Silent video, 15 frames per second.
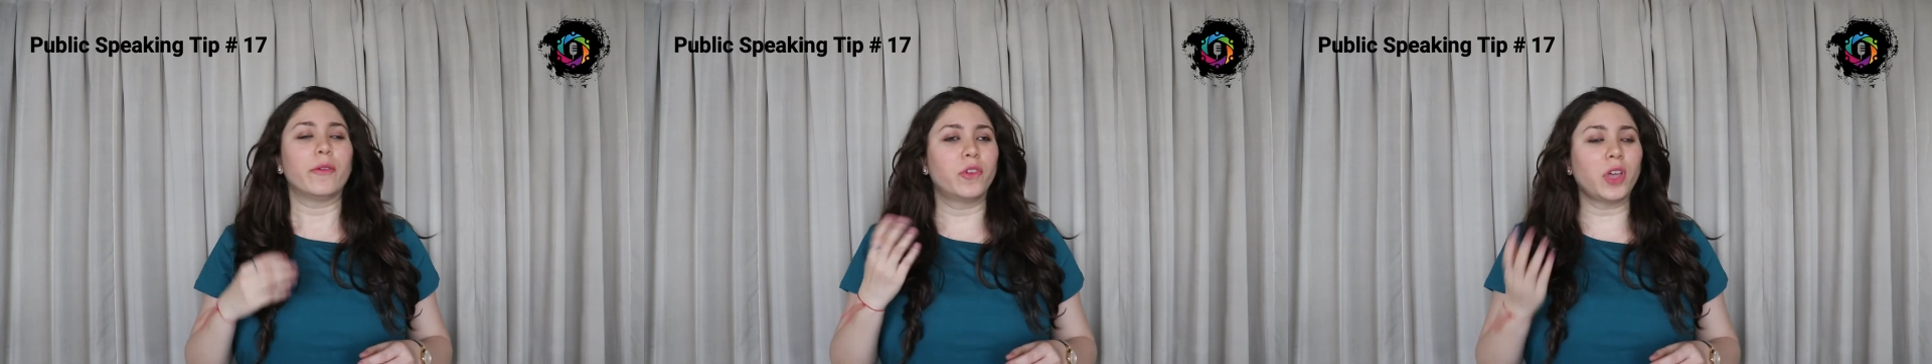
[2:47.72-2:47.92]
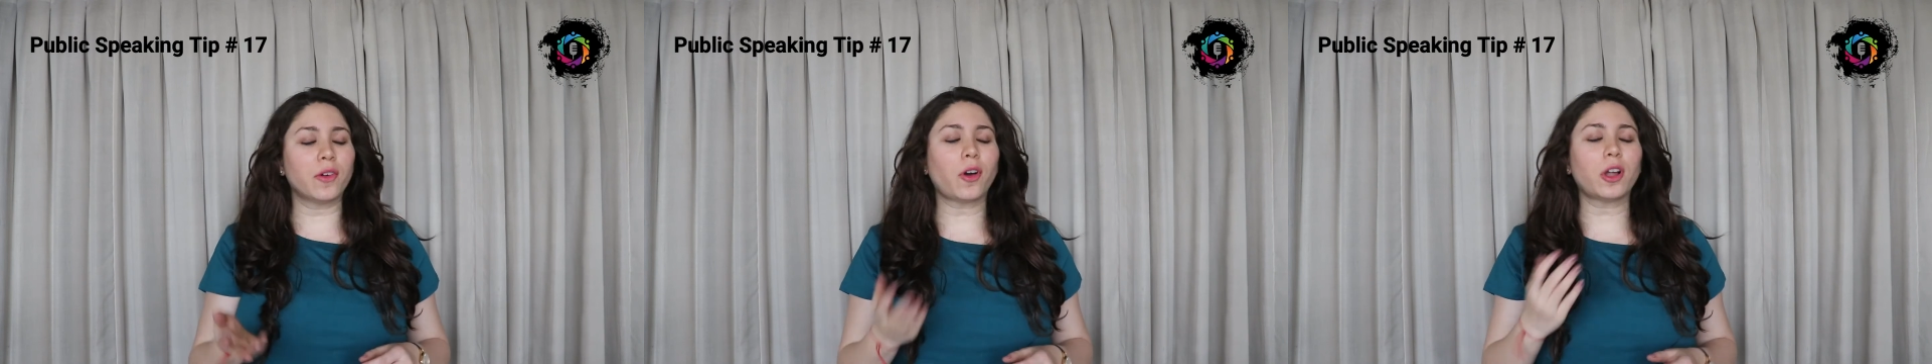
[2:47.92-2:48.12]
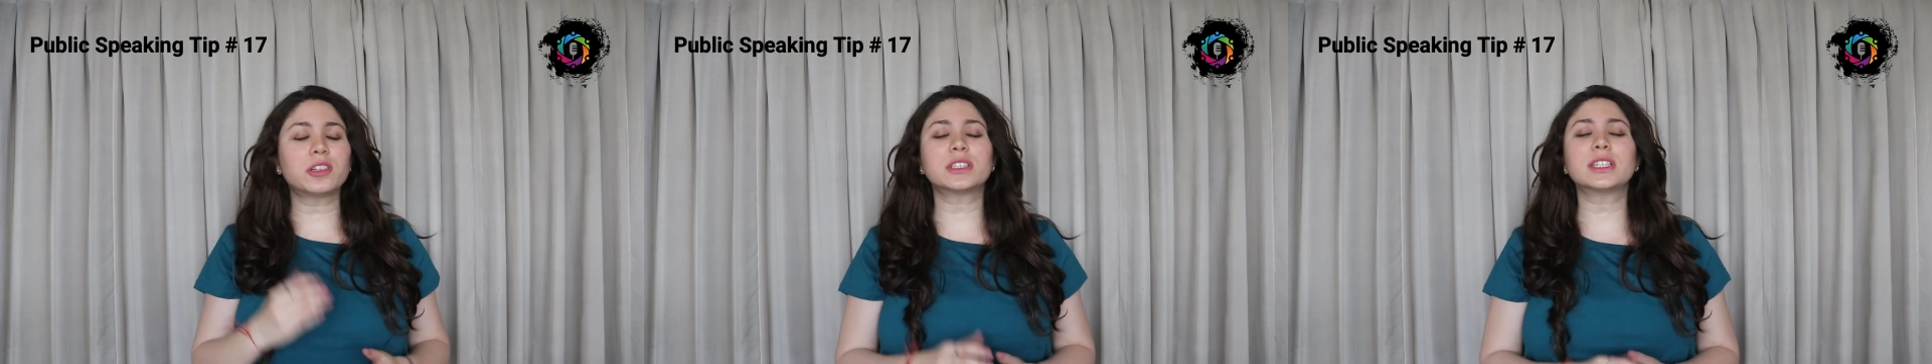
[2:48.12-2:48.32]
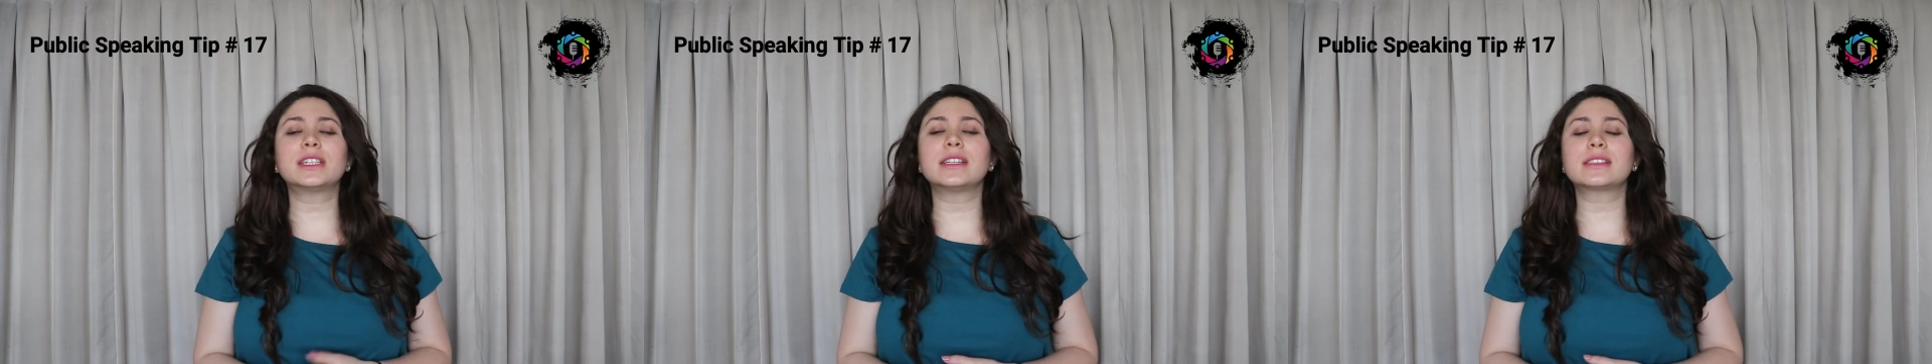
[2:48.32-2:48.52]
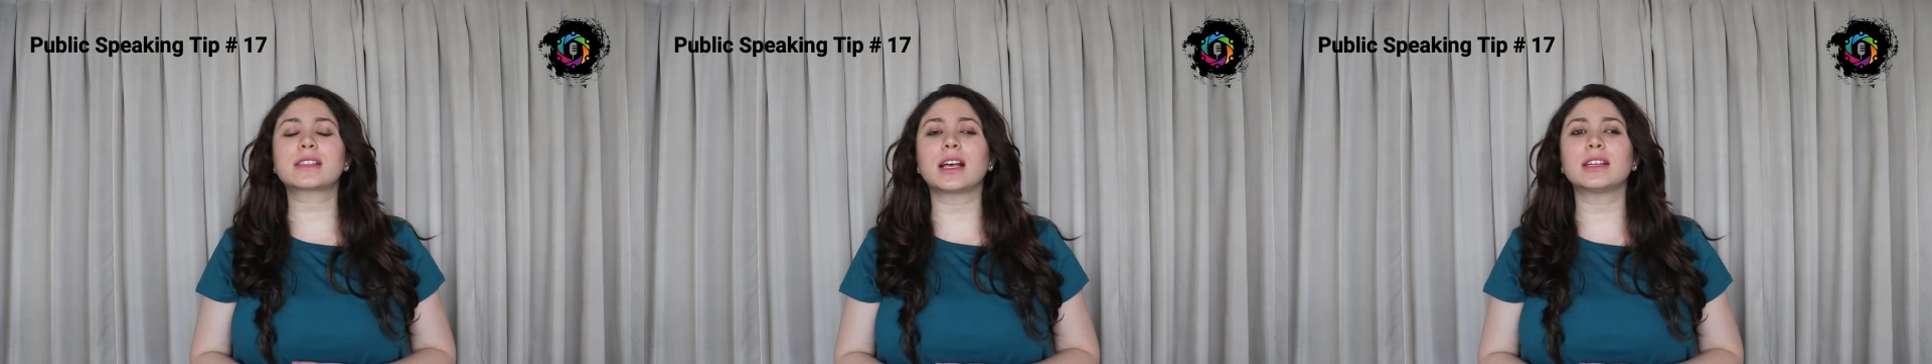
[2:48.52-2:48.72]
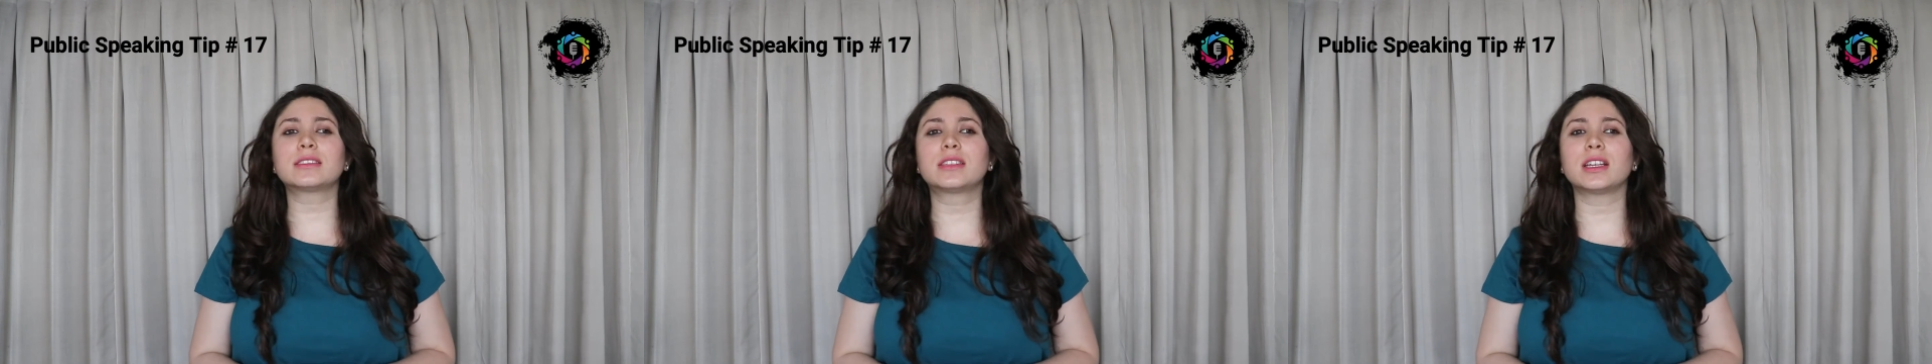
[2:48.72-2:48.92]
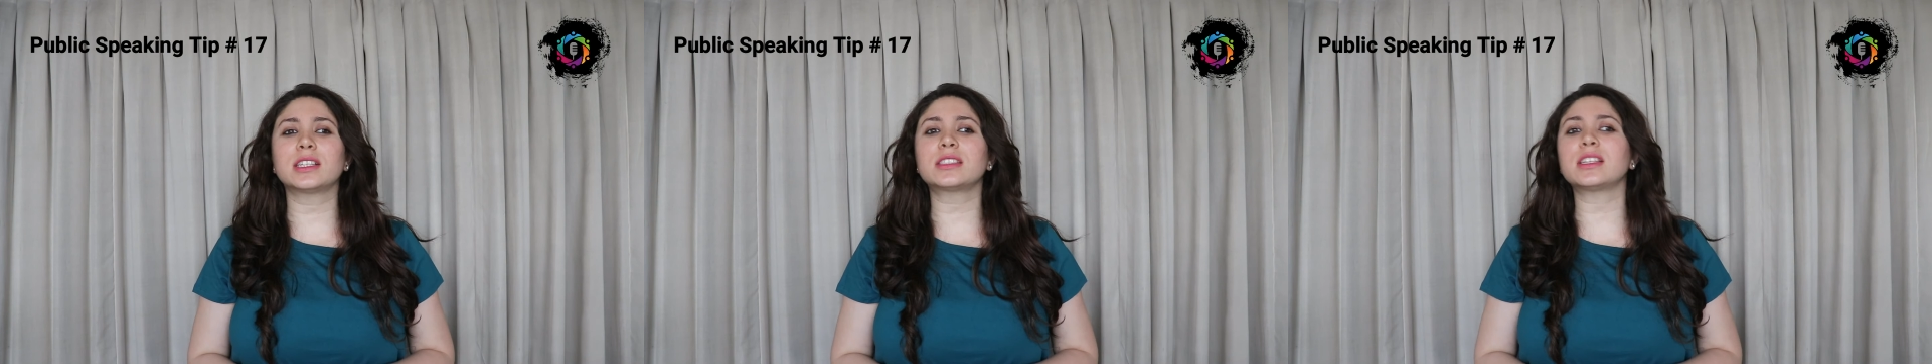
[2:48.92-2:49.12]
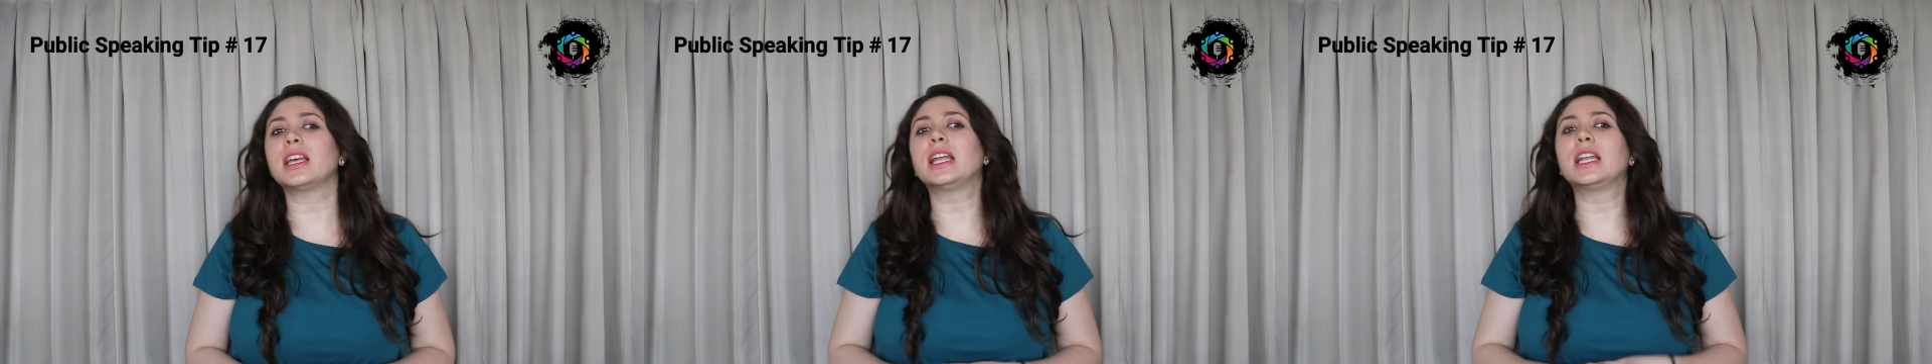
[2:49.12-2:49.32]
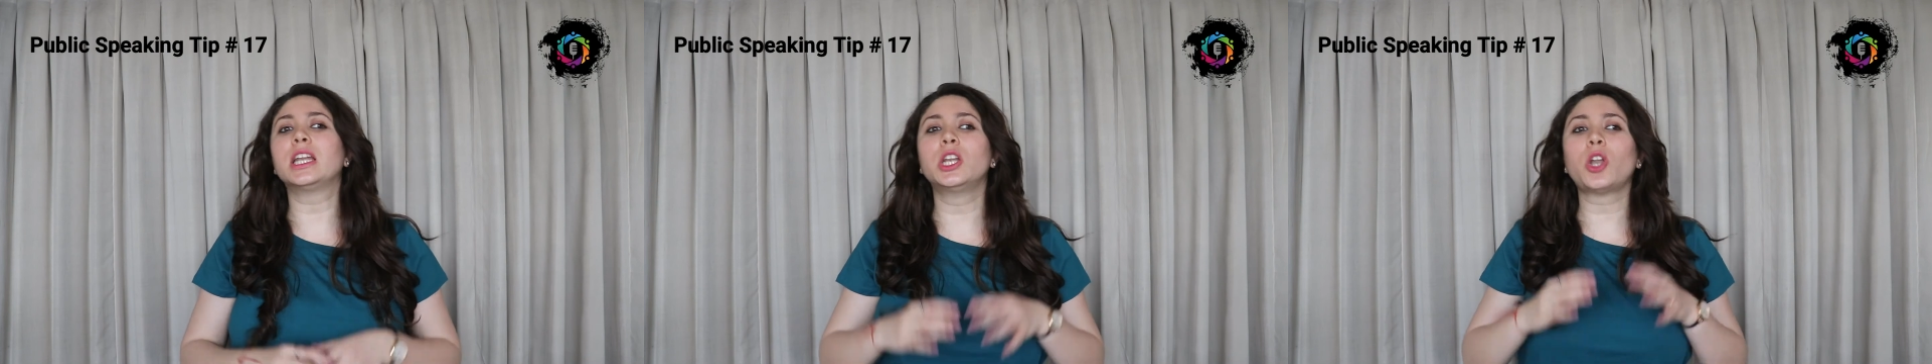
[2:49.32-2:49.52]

We have already discussed this in